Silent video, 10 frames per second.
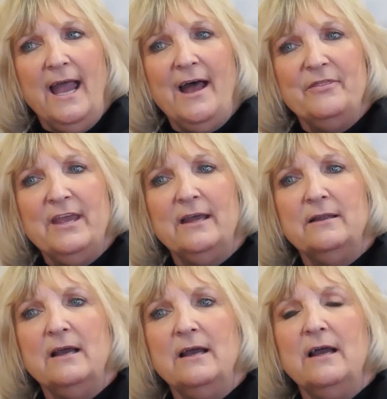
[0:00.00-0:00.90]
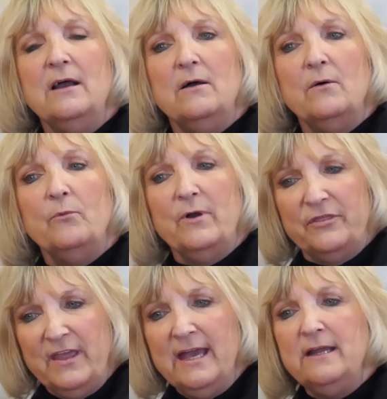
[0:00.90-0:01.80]
And then
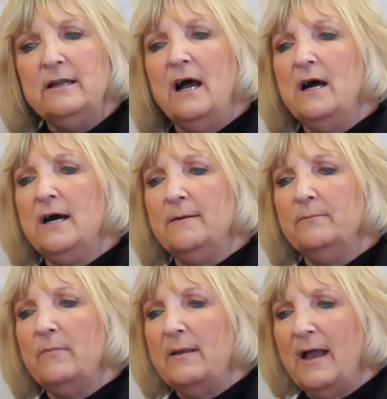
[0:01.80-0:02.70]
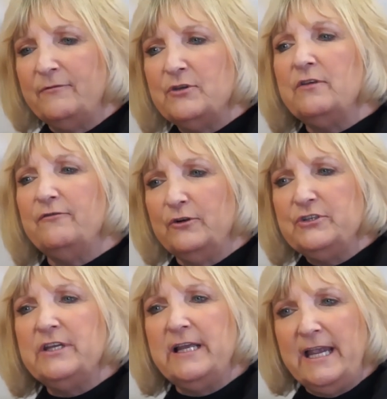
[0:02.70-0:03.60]
within, after the
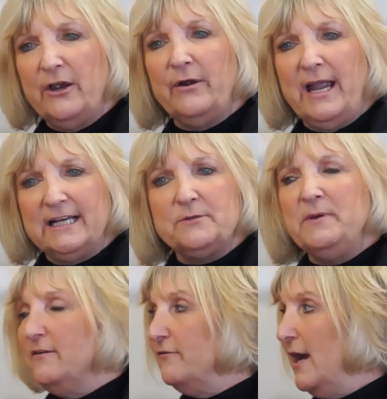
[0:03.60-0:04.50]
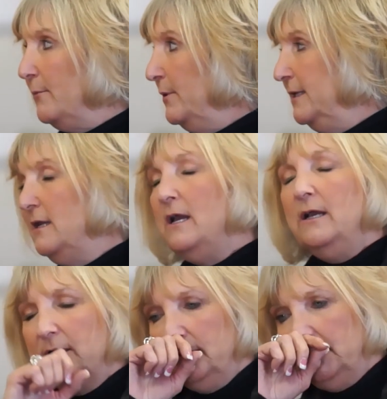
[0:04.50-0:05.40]
first of the year, he asked me if I would
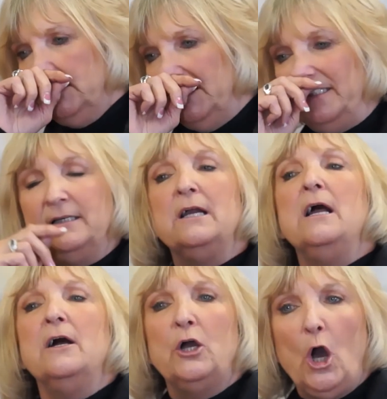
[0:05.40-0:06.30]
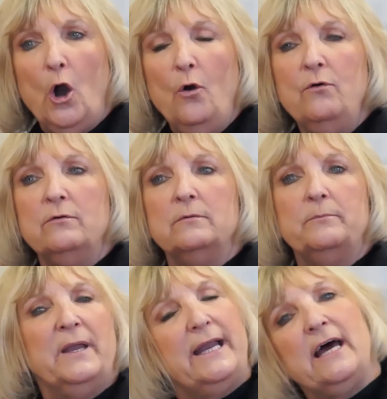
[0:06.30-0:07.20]
go
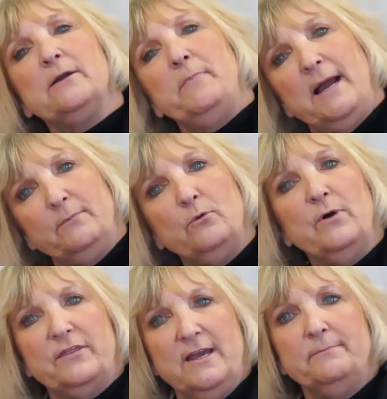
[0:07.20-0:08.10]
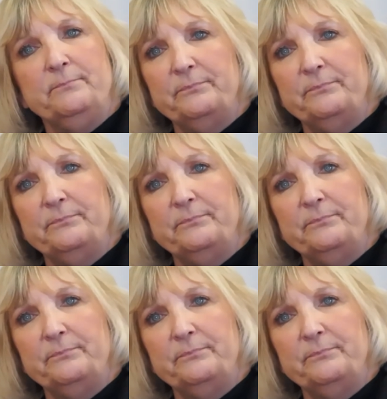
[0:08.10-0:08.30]
pick out a Bible with him.